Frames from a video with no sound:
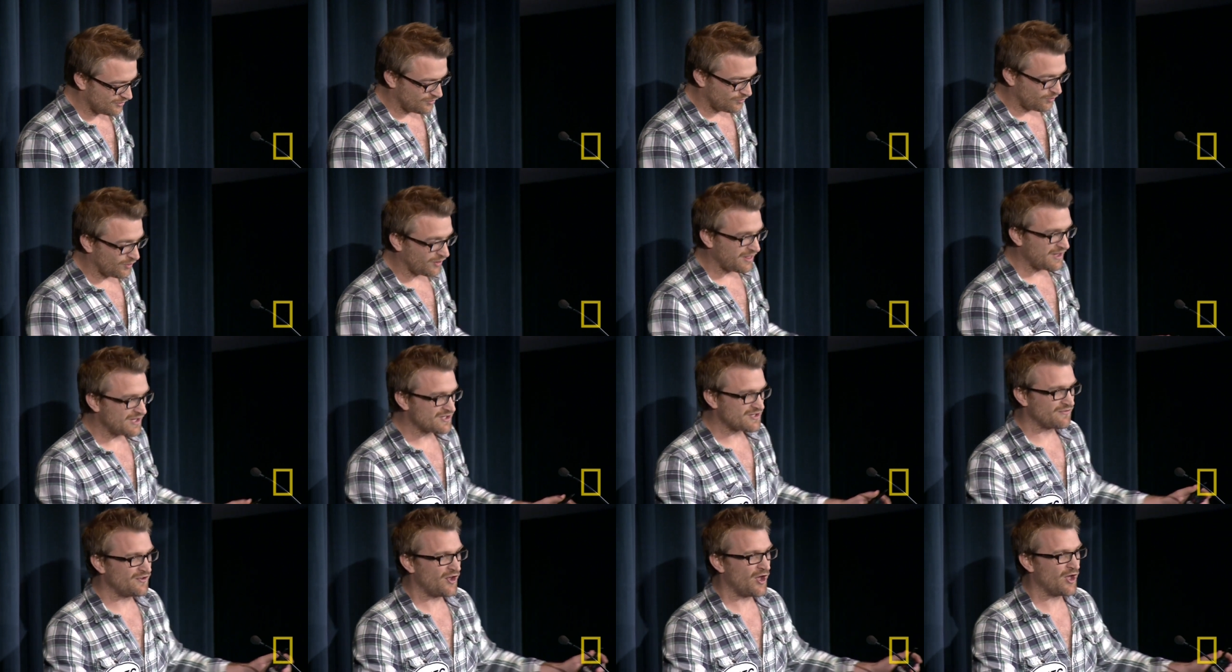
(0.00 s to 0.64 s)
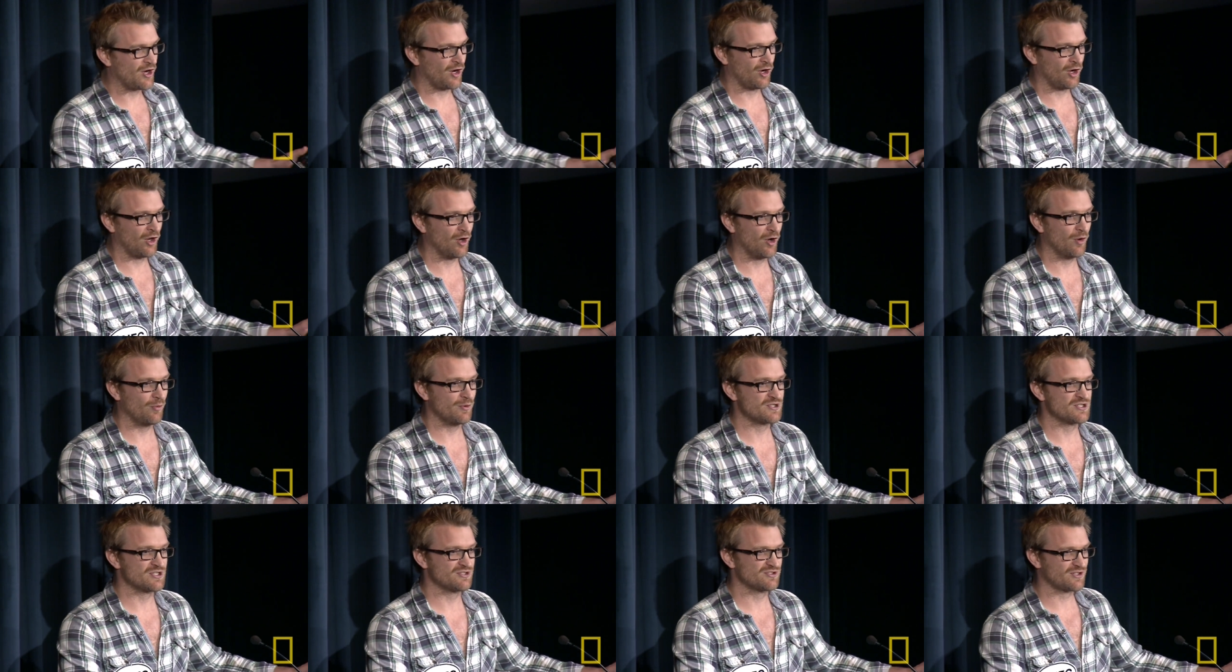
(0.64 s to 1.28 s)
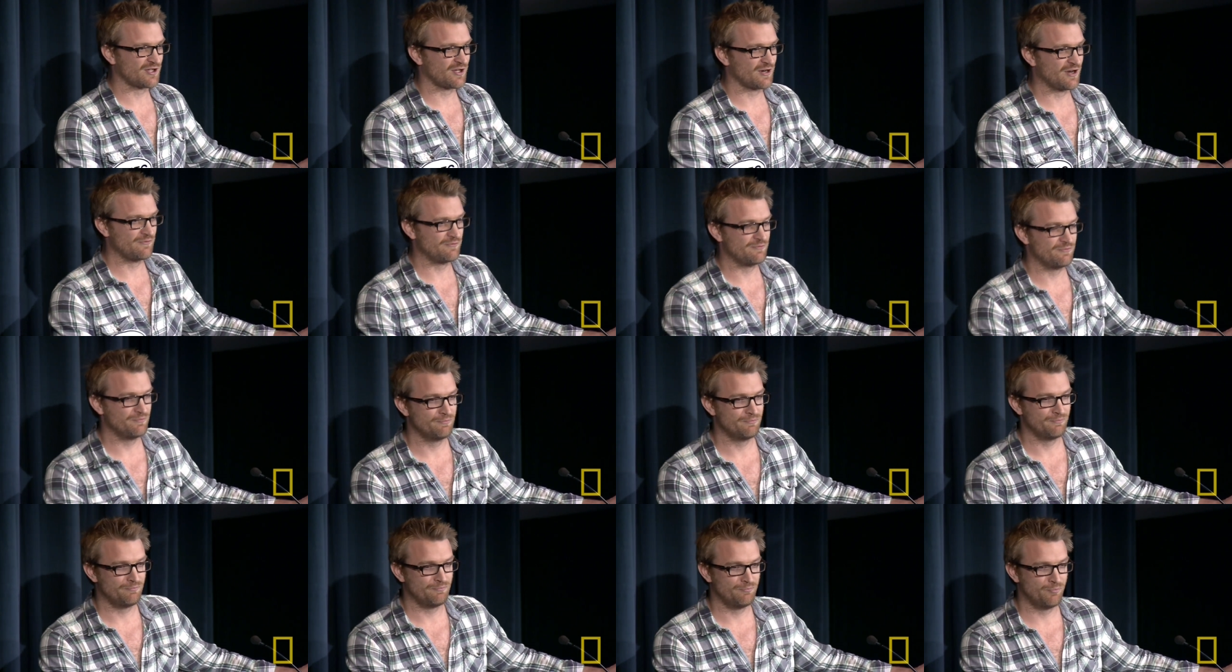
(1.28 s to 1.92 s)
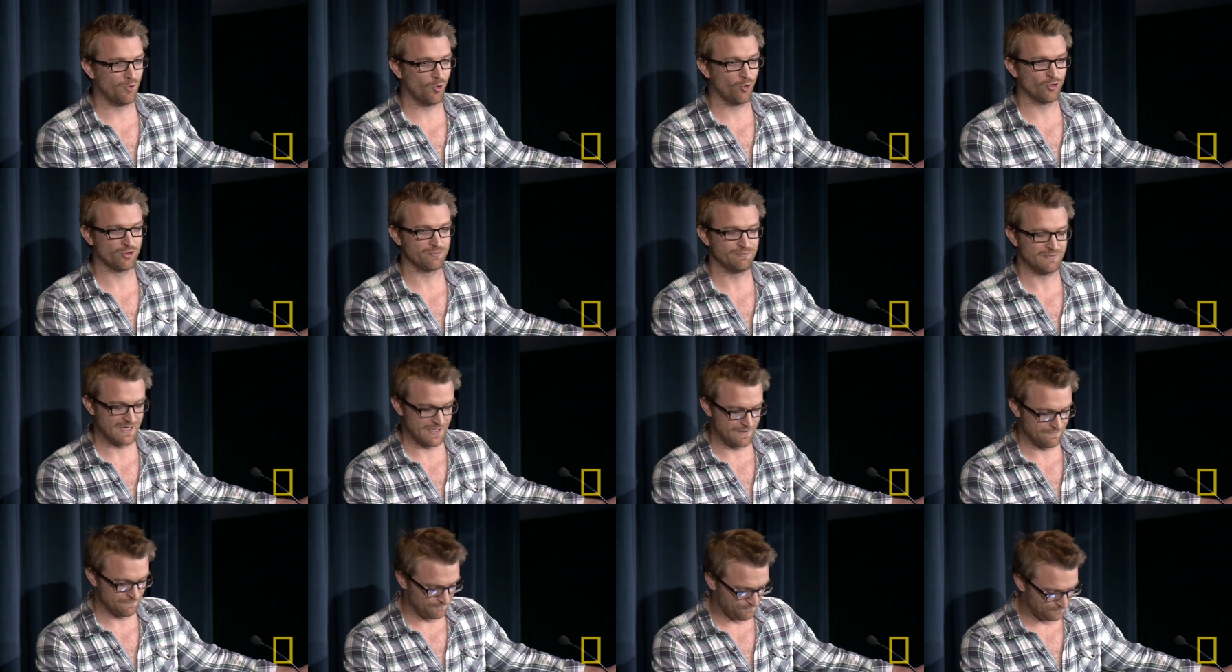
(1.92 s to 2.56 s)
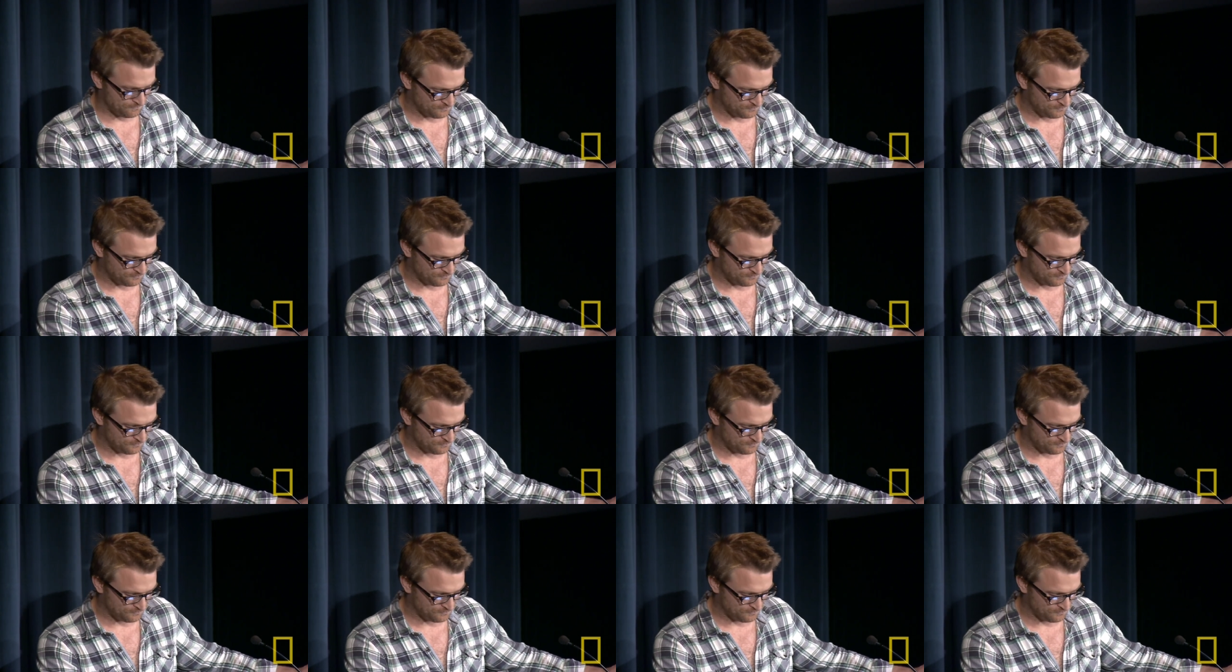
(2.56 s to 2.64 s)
one of the things I've heard a lot, which has kind of bored me,